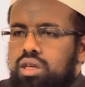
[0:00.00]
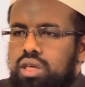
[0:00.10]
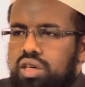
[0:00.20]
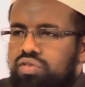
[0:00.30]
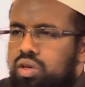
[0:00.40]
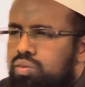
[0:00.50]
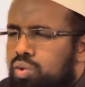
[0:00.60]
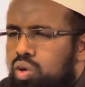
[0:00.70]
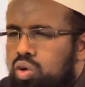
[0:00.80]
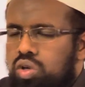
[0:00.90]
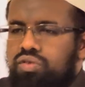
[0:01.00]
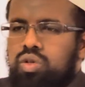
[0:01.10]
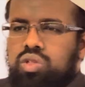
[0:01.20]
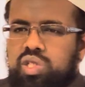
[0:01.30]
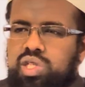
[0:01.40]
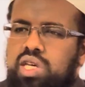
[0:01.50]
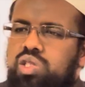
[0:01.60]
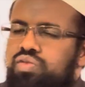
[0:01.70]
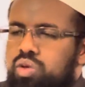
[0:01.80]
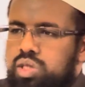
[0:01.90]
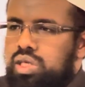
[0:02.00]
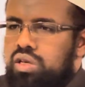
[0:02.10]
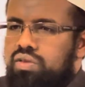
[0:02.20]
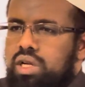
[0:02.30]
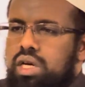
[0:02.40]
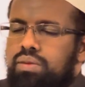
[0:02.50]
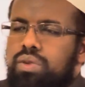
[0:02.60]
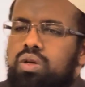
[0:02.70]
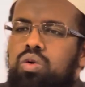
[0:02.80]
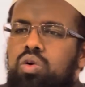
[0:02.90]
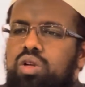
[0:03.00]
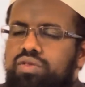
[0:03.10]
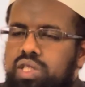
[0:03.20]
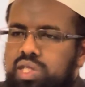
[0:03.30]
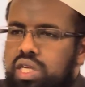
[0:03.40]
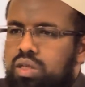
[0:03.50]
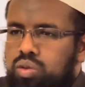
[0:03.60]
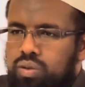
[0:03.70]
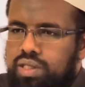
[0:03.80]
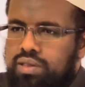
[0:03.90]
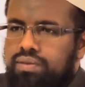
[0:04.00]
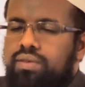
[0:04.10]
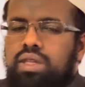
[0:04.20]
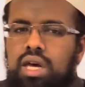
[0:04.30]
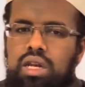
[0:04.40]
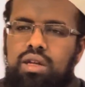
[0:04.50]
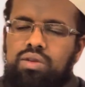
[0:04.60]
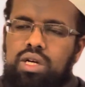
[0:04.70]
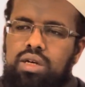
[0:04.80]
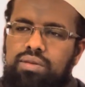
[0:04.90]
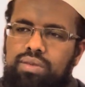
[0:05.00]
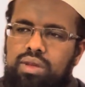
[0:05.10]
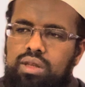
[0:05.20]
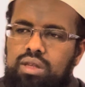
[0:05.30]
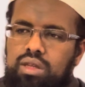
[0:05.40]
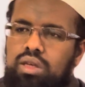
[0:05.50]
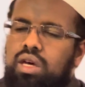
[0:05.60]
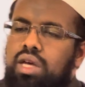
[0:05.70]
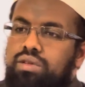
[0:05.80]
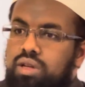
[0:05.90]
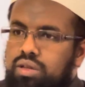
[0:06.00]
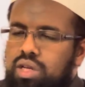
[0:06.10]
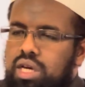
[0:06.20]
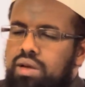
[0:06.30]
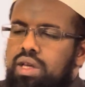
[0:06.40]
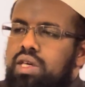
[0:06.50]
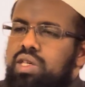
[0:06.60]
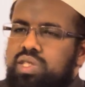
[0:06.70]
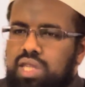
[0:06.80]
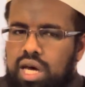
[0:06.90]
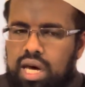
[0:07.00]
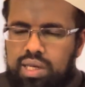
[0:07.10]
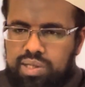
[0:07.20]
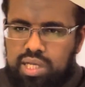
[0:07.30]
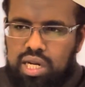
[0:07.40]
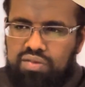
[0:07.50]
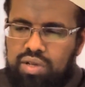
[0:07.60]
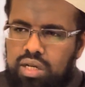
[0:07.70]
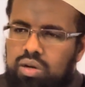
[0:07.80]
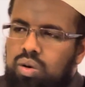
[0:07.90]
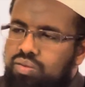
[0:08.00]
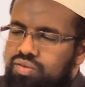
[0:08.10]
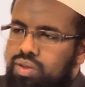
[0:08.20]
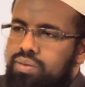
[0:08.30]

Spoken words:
giving up all of your desires for the sake of Allah, all of these lead to what? Al-Rida. And Rida is the highest level of